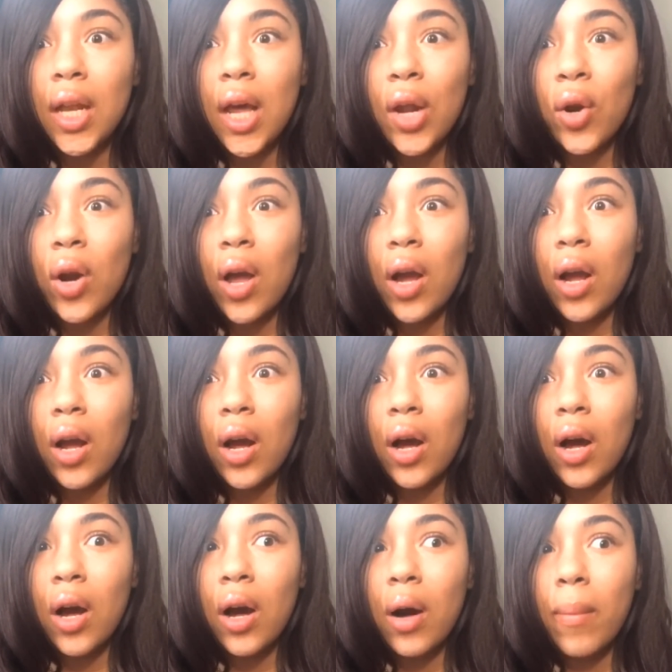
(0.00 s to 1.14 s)
like,
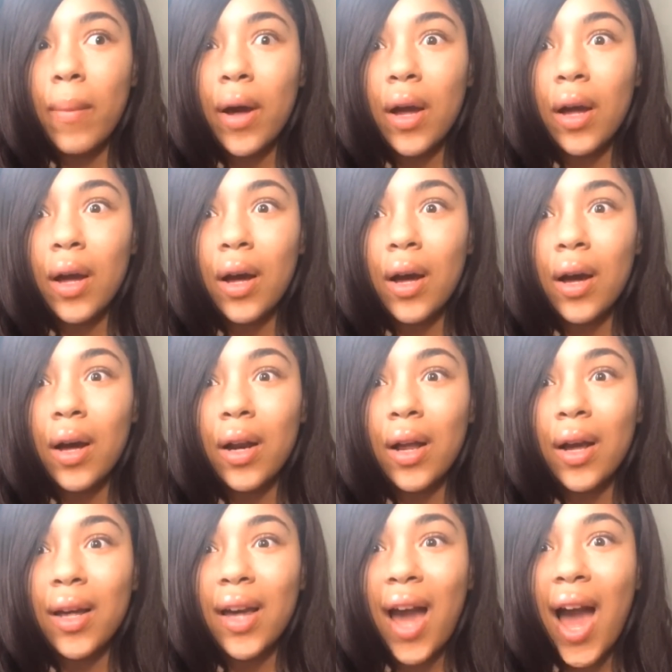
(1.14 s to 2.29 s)
oh my God.
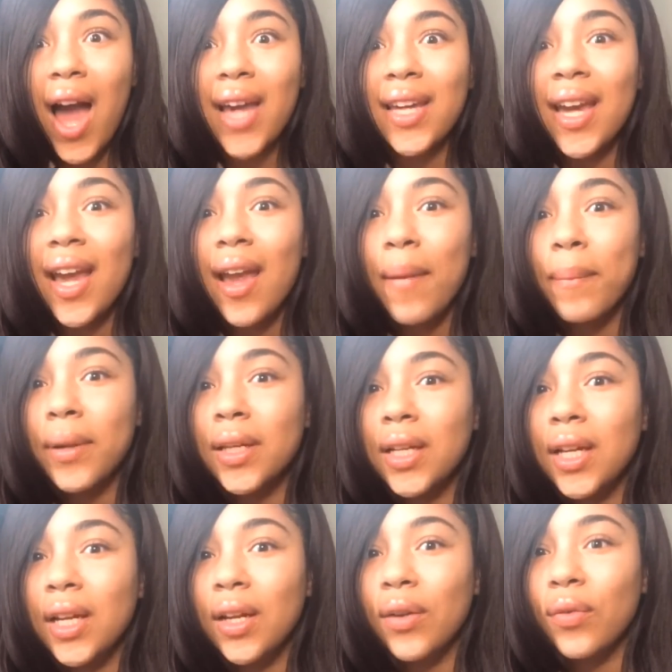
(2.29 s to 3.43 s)
Like, I can't
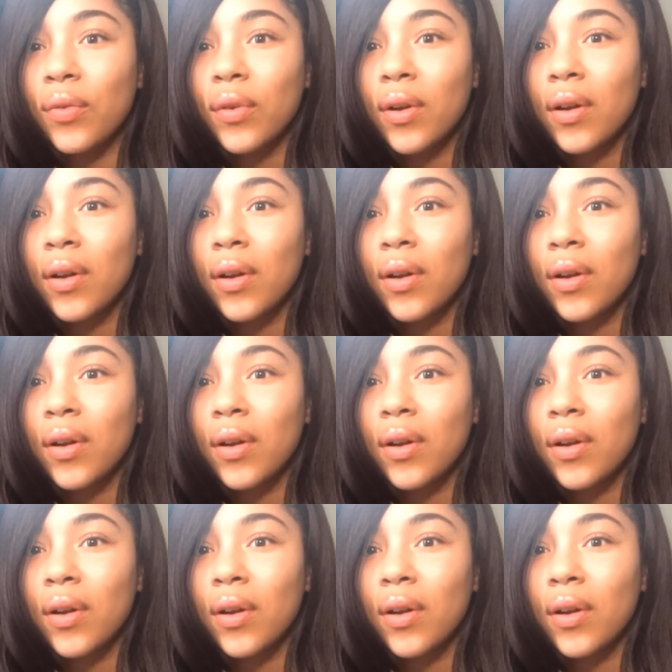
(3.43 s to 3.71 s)
believe.